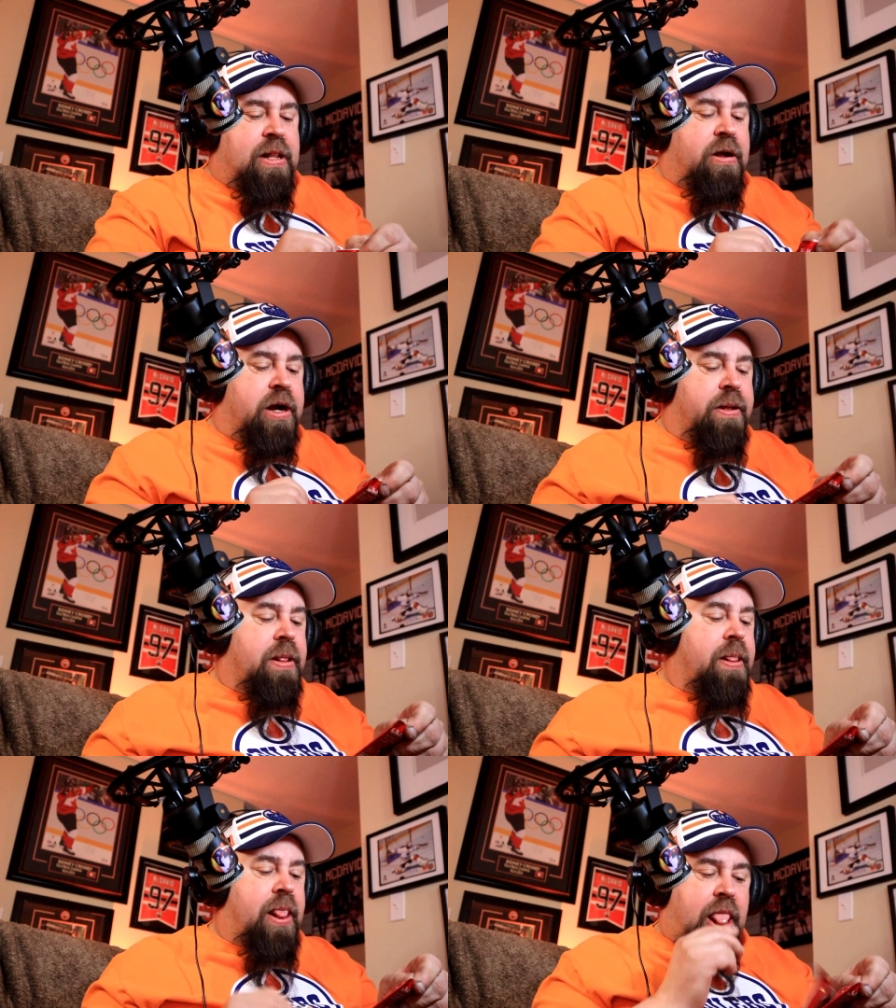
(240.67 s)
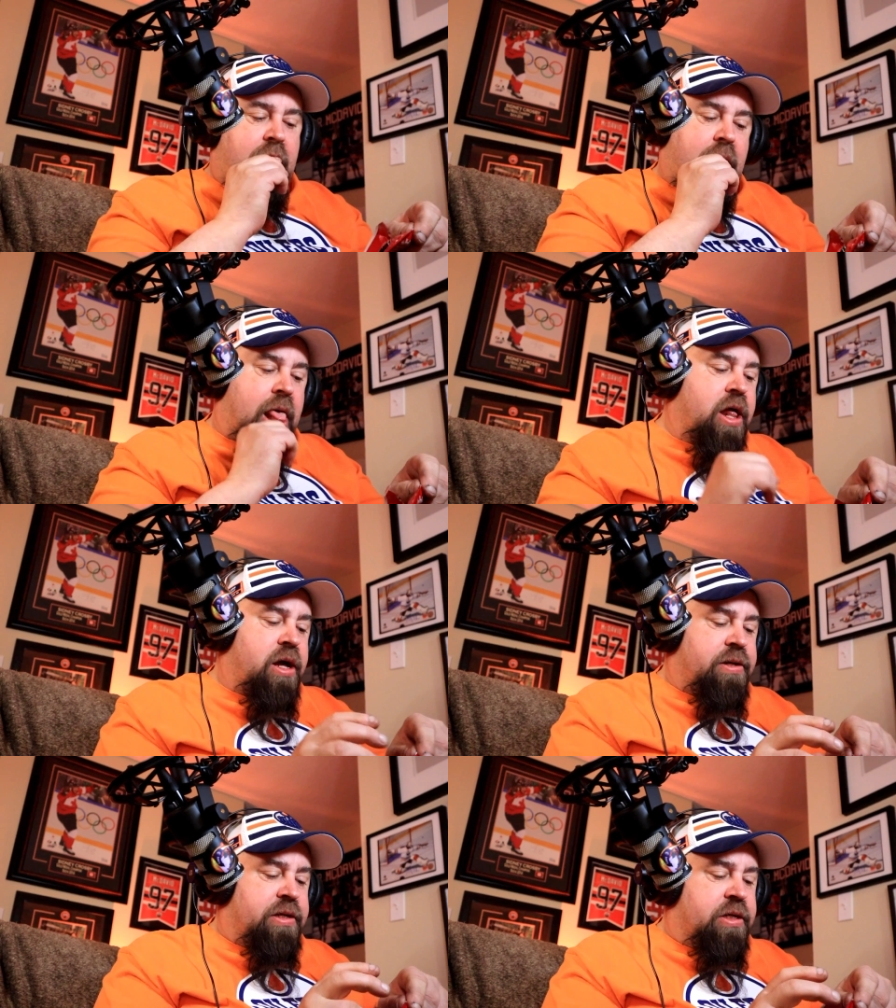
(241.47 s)
All right.
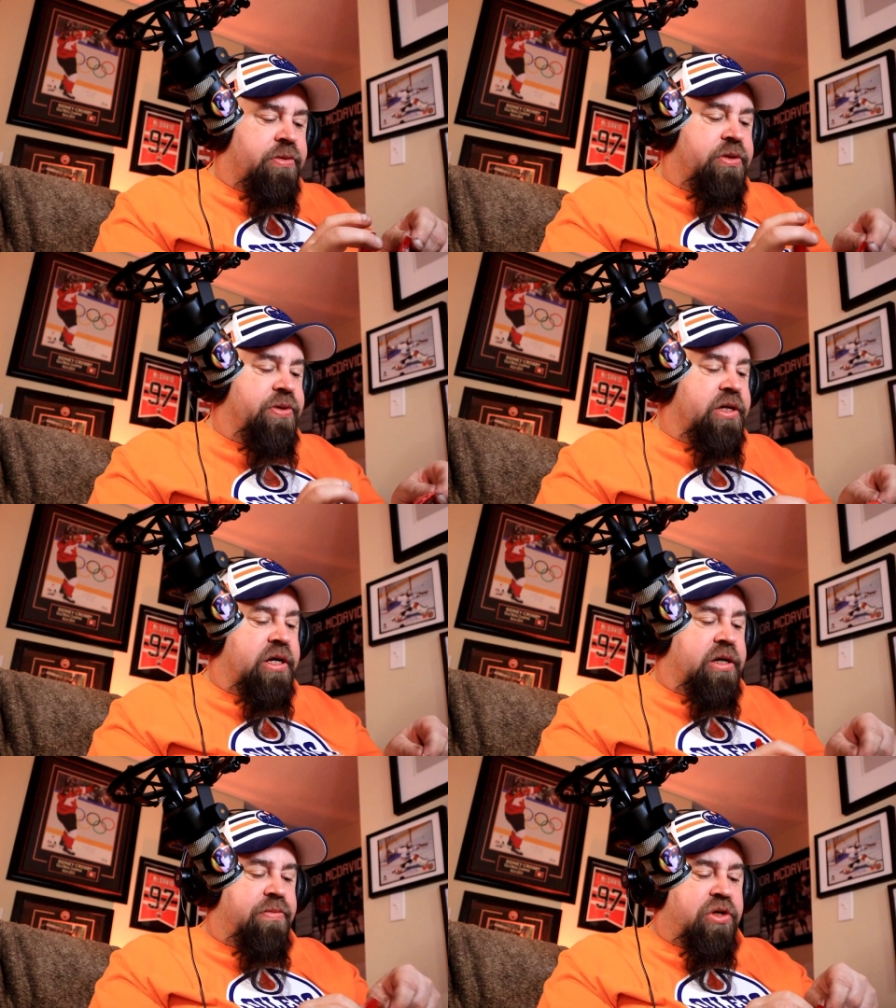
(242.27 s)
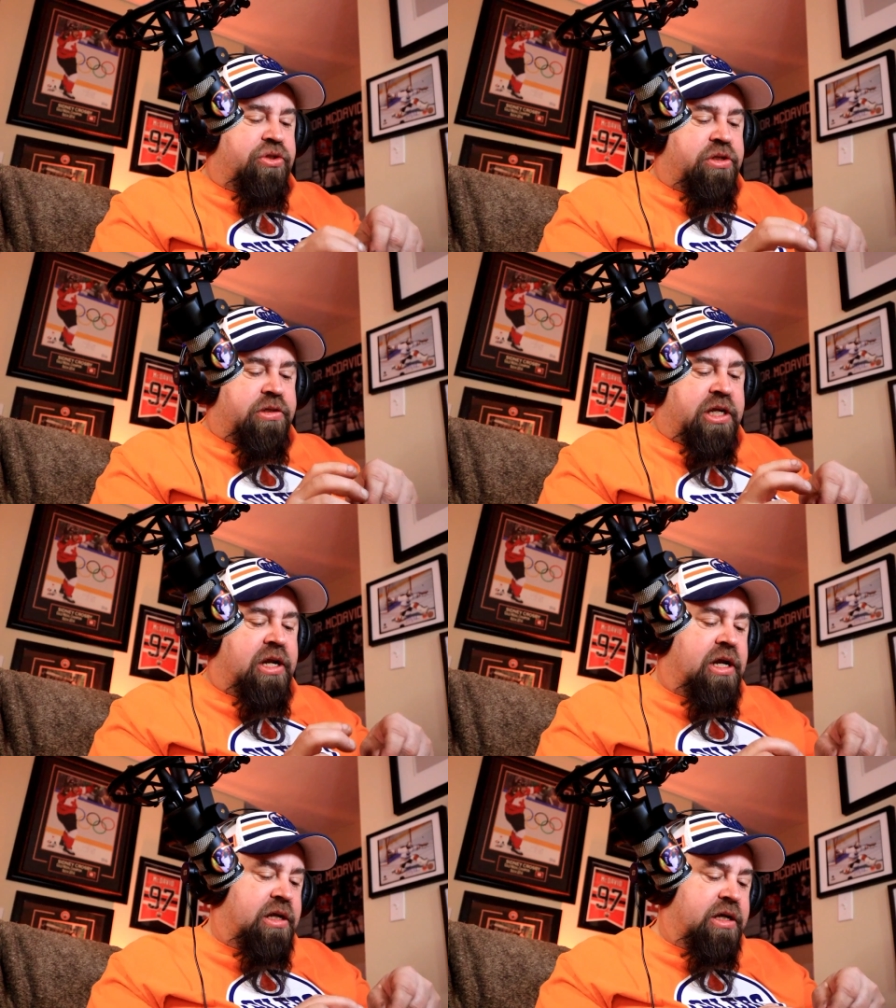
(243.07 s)
Ah, what do we got here? Montreal
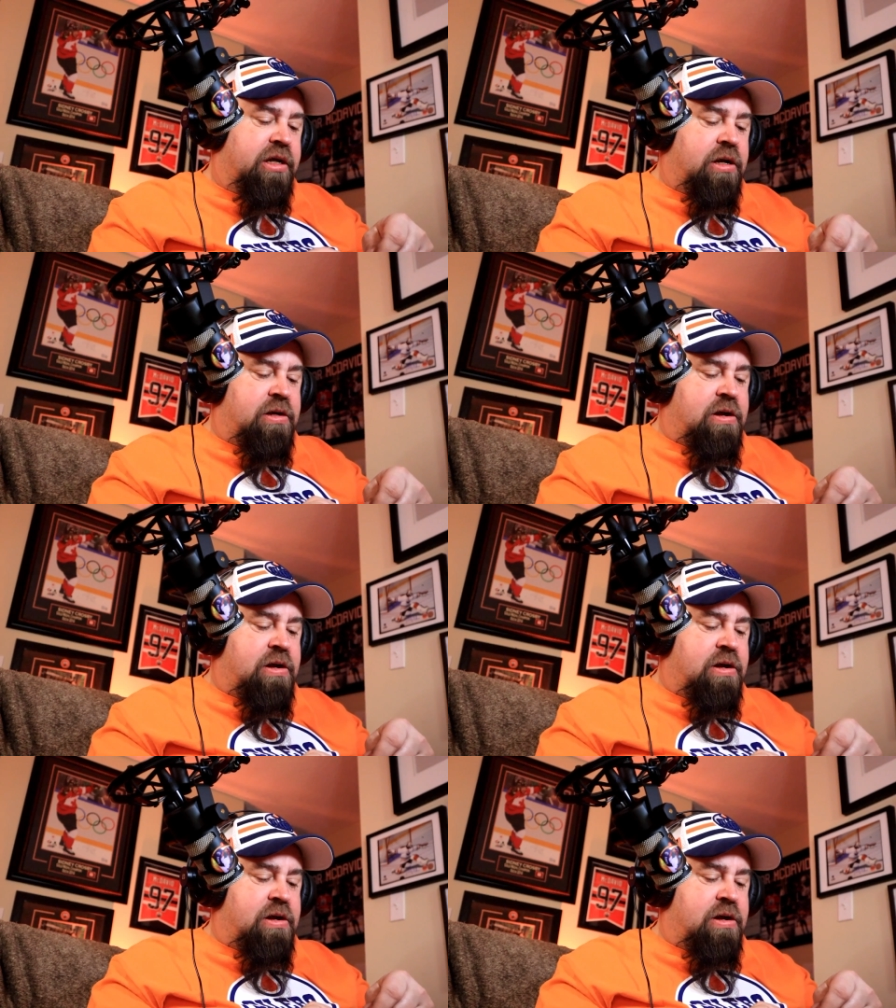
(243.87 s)
Canadian.